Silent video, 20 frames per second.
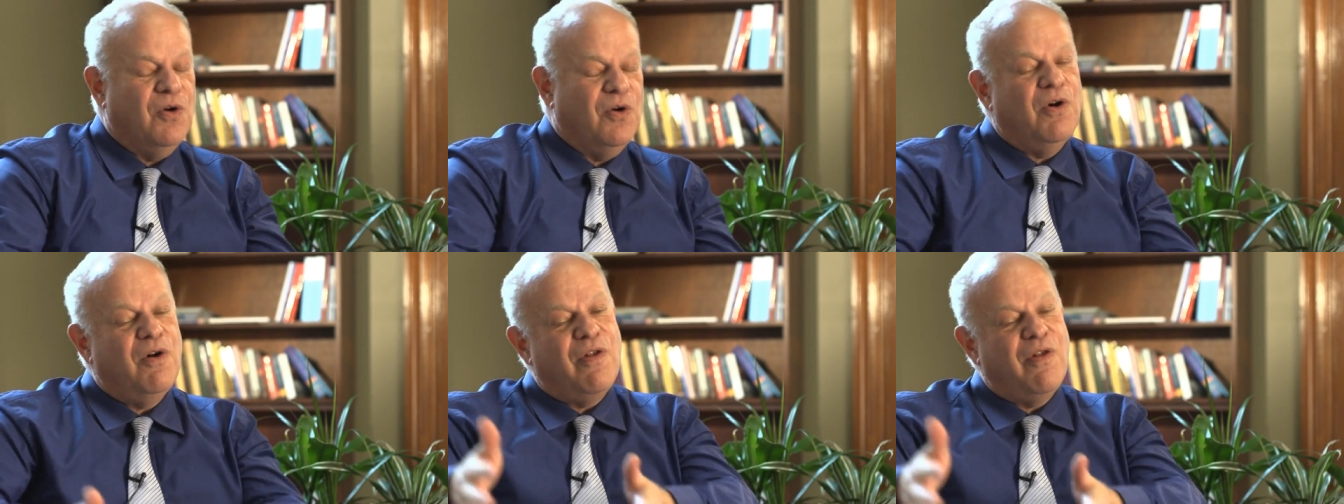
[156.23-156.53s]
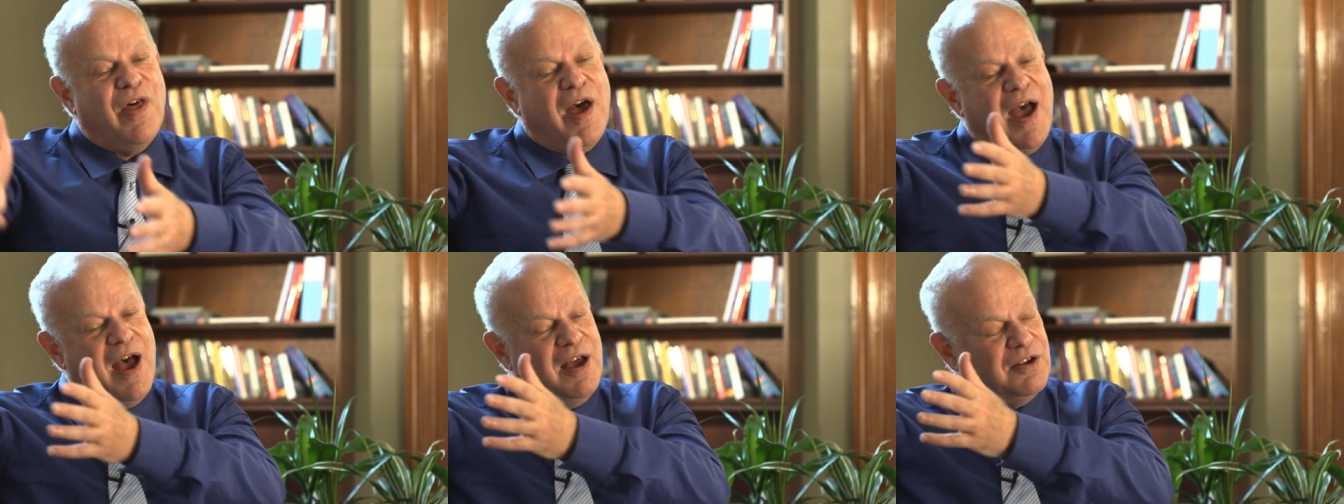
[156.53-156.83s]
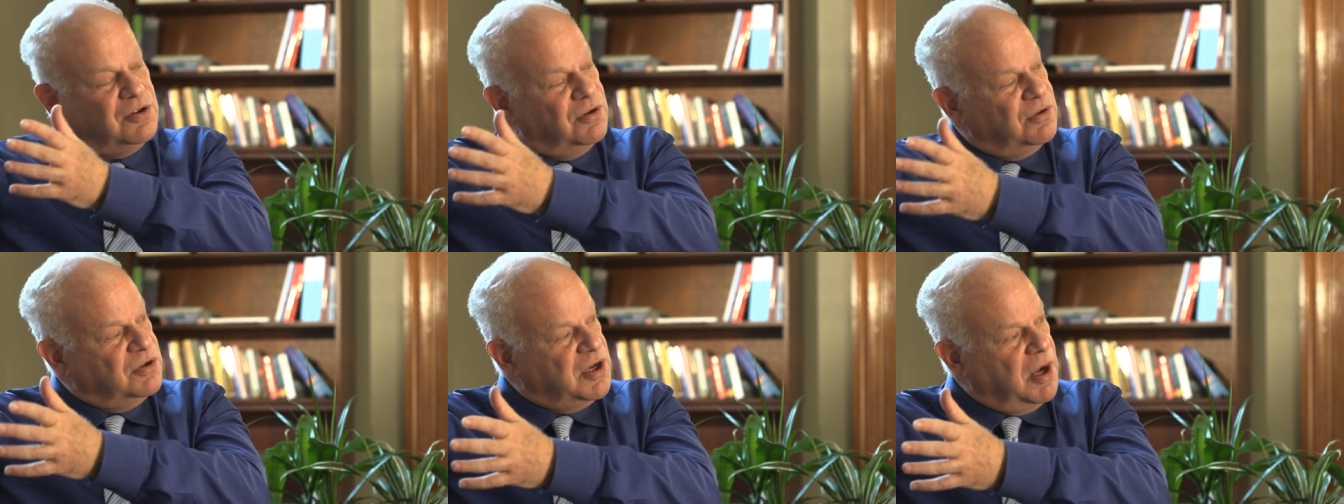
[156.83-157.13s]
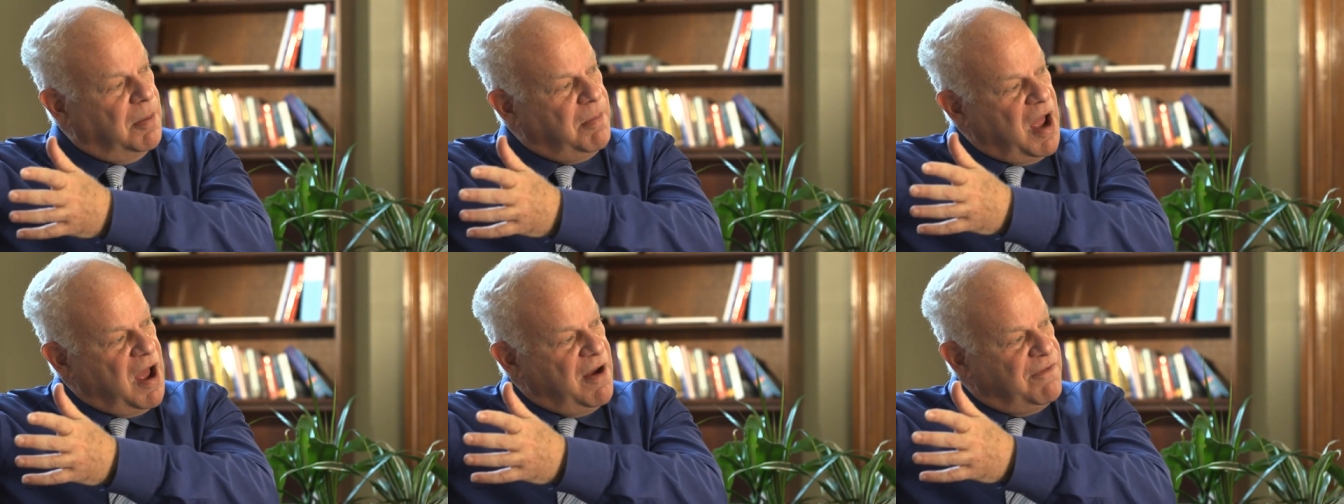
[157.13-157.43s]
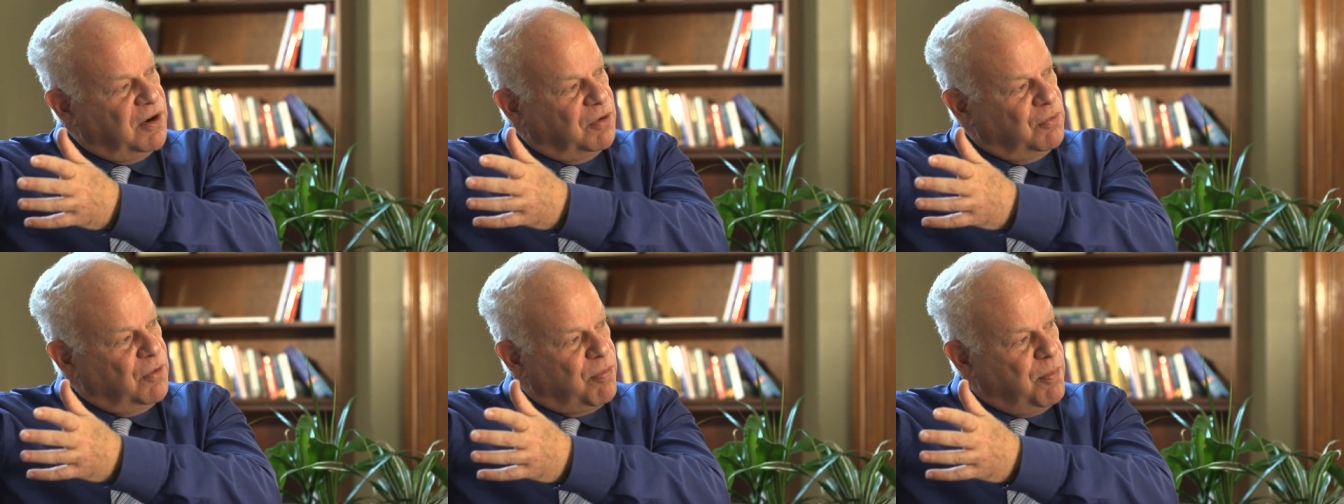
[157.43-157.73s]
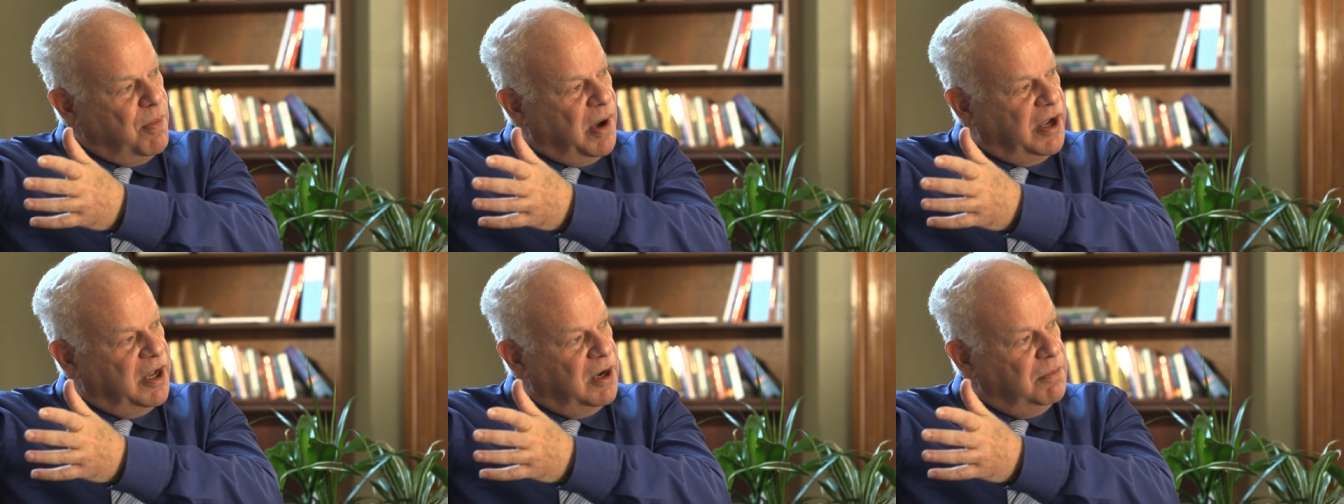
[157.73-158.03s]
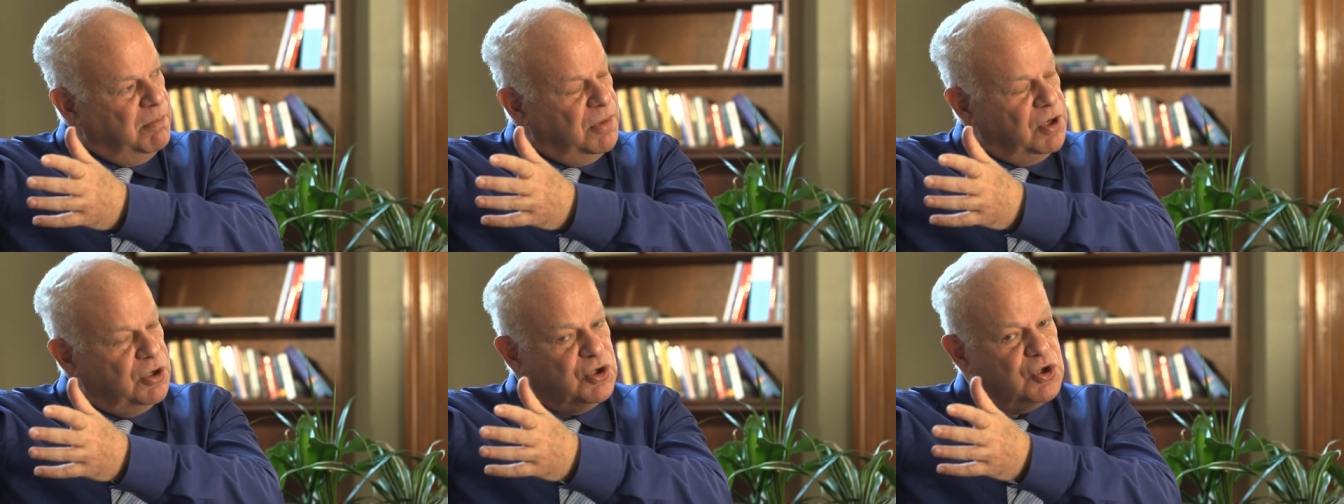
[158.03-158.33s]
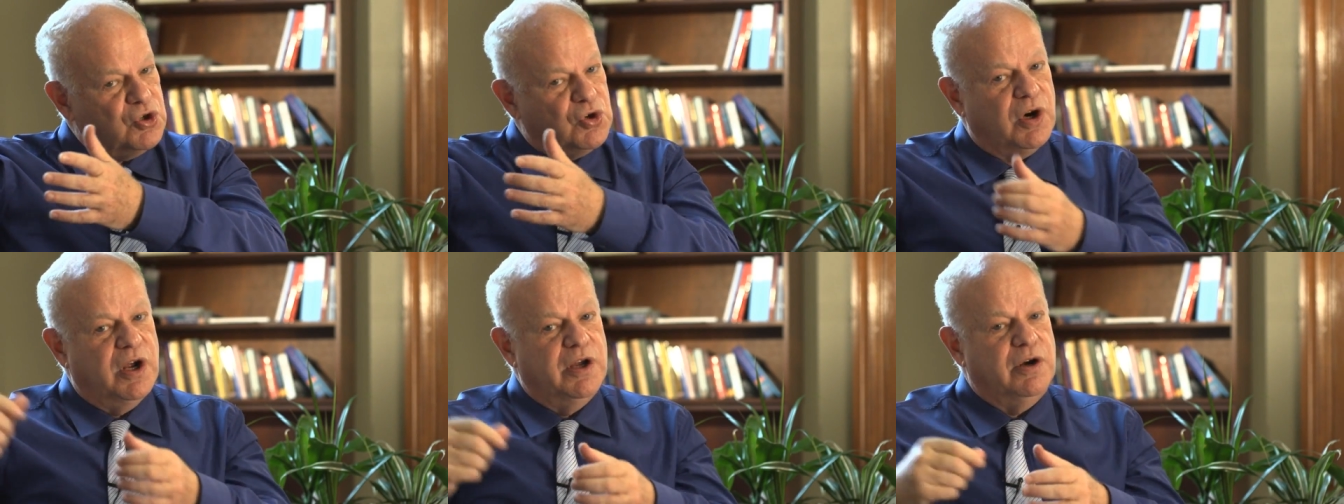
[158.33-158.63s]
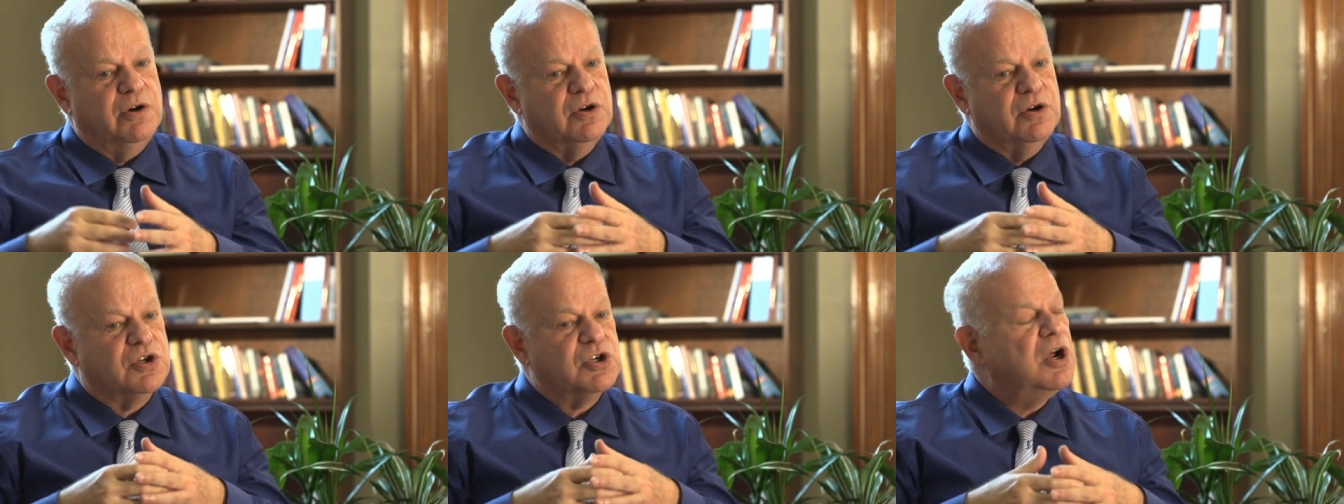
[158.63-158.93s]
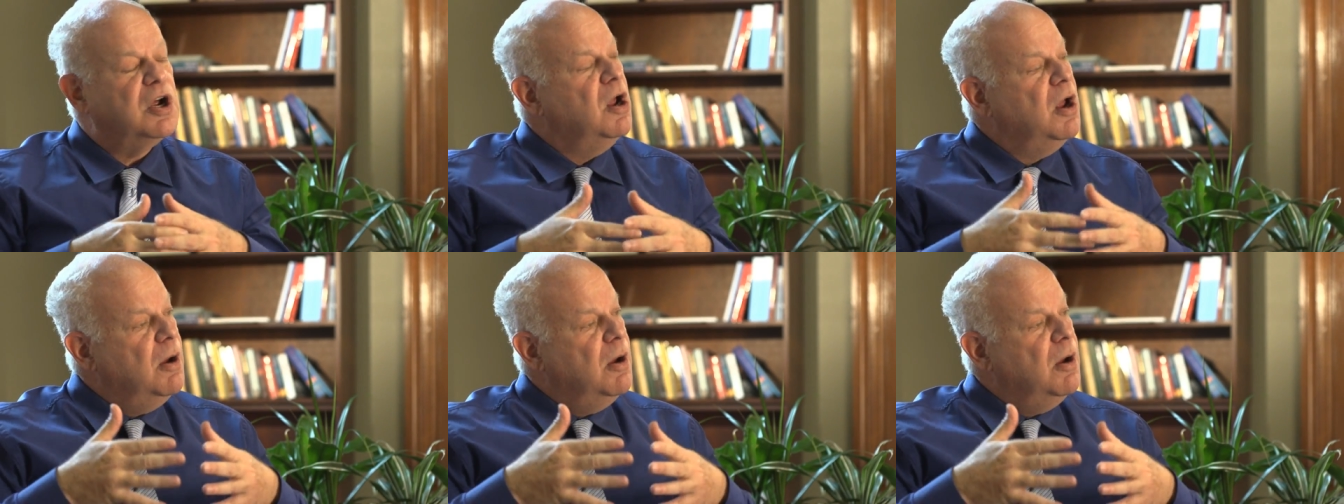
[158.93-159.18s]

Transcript: all the hassles I'm having with my administrators,